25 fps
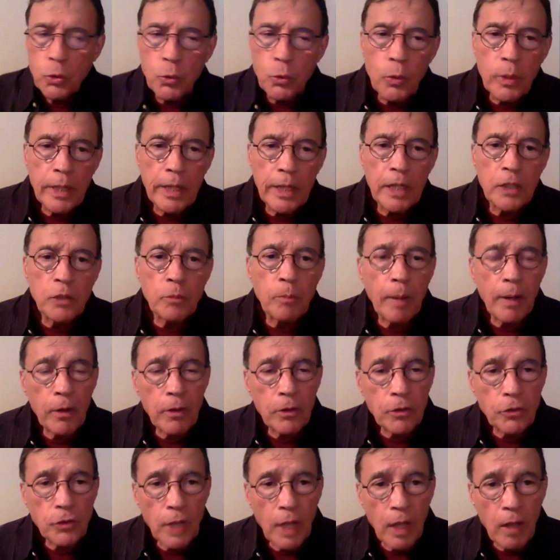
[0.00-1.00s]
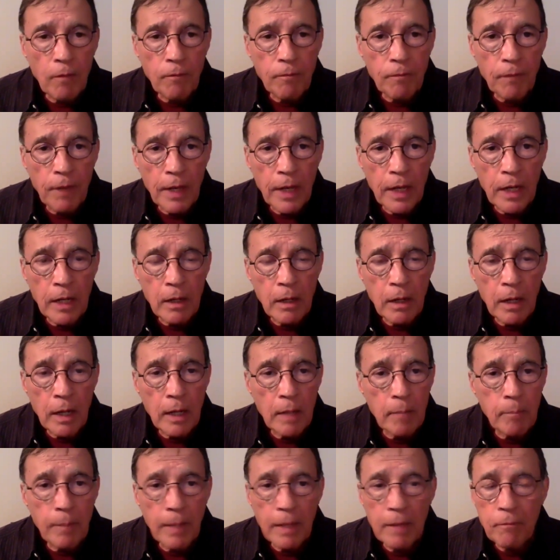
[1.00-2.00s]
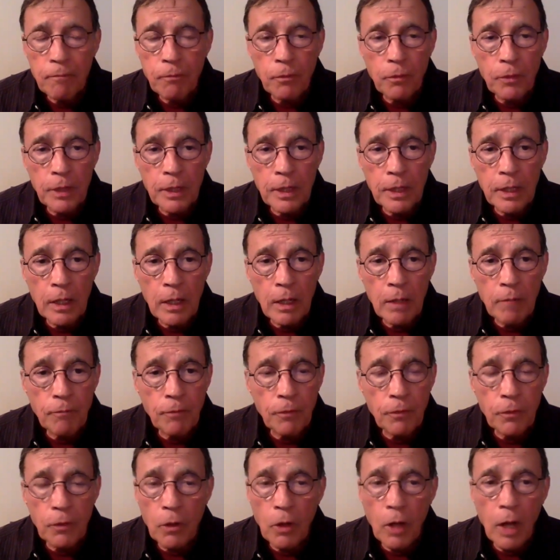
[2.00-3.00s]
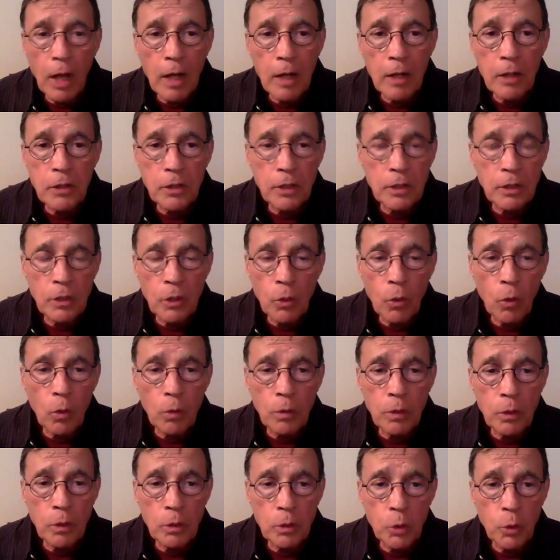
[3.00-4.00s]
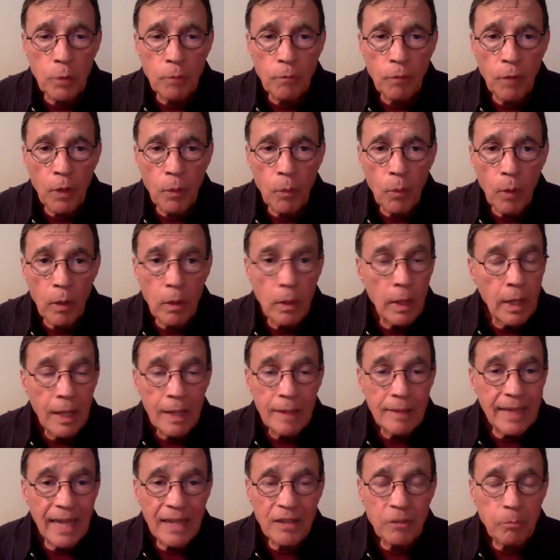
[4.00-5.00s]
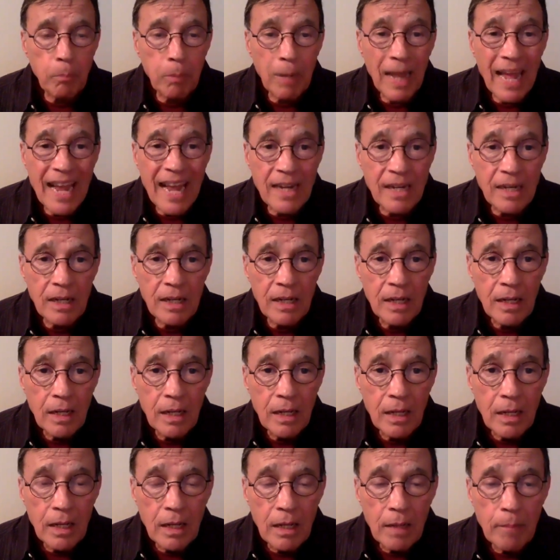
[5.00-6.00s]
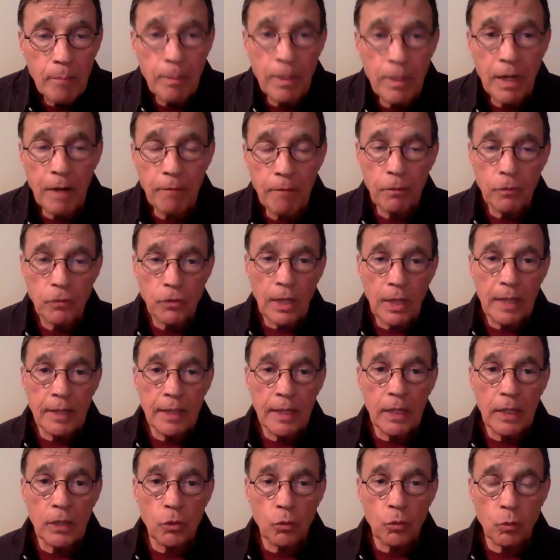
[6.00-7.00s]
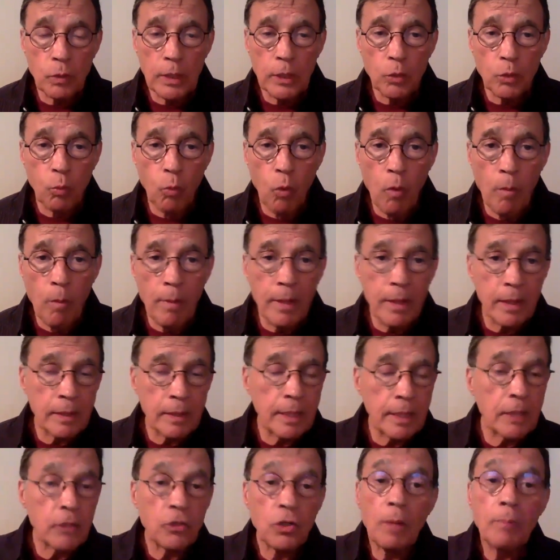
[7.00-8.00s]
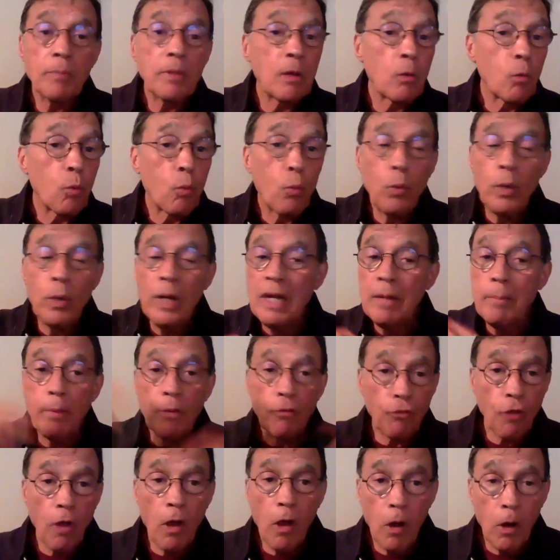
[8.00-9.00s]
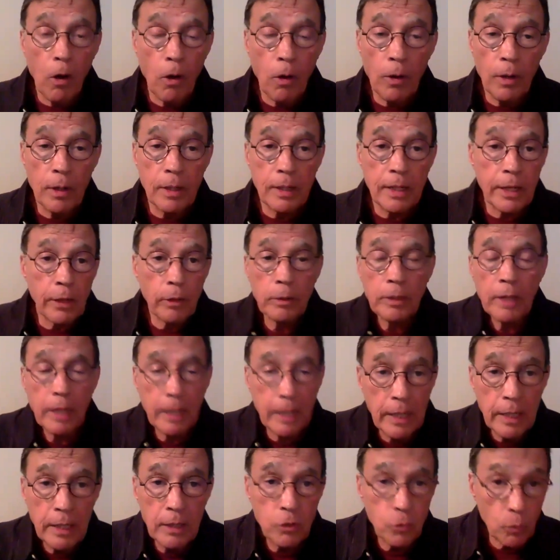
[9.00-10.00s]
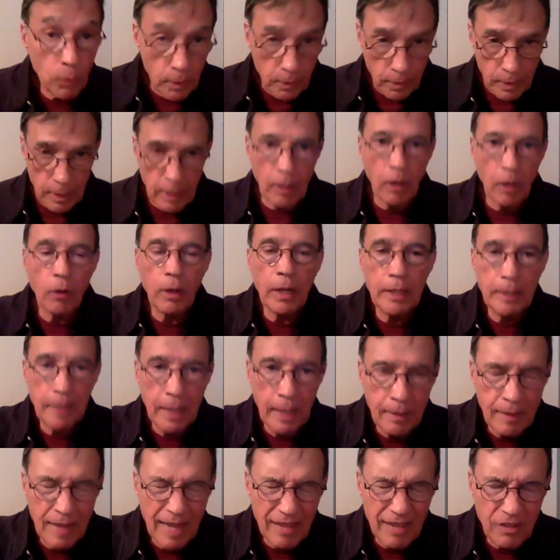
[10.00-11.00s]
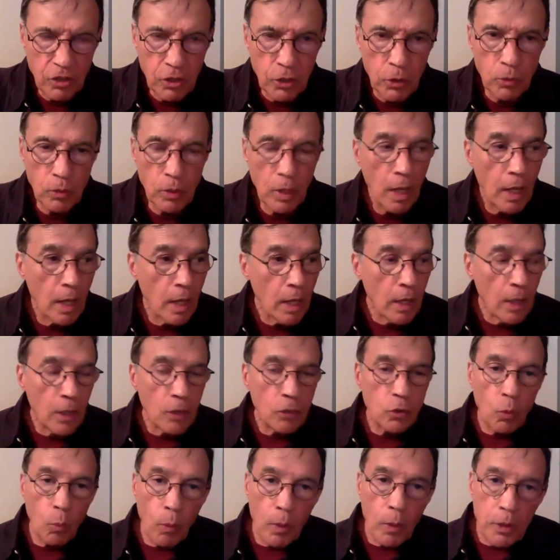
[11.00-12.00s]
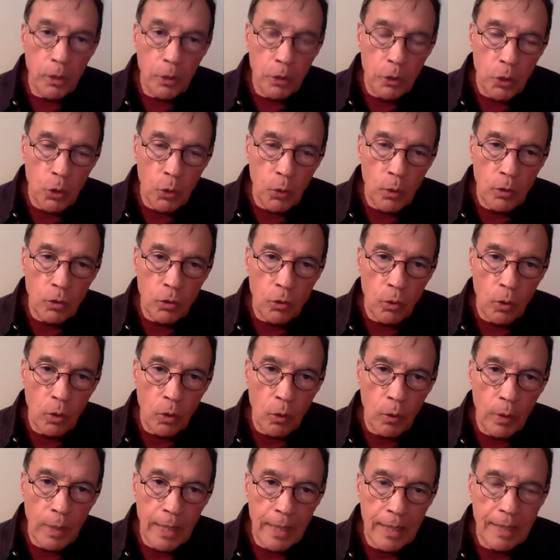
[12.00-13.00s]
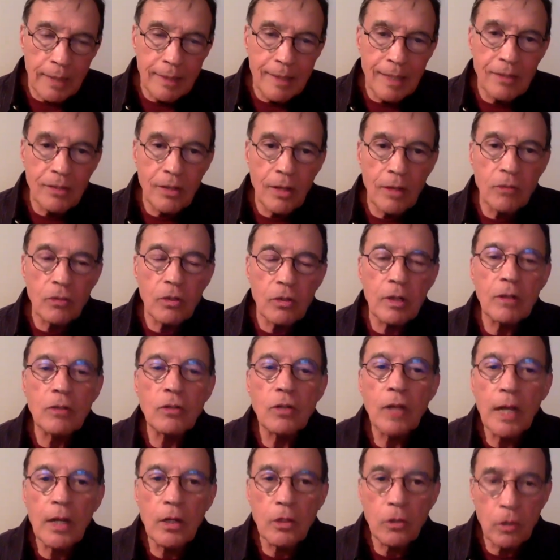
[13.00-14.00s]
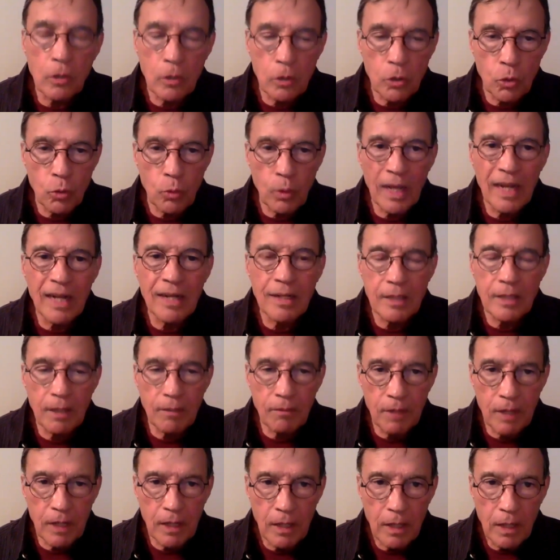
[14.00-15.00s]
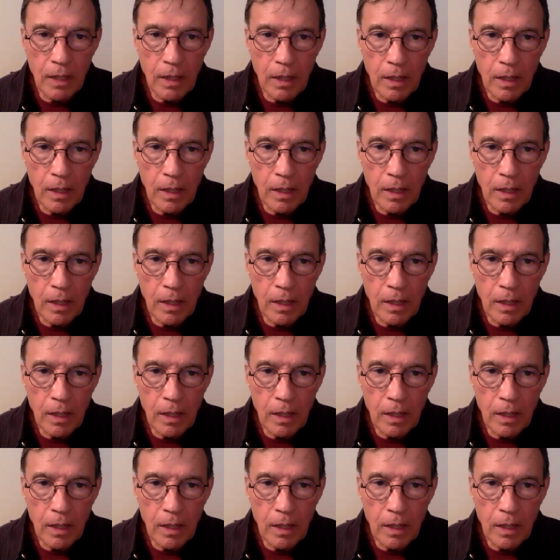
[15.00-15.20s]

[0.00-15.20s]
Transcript: two kids by herself and paid for their college, and they're all doing very well. That's bland. But if you say this woman did something really bizarre and killed the kids, okay, then that's news. So what you do is you create a desensitization to negativity.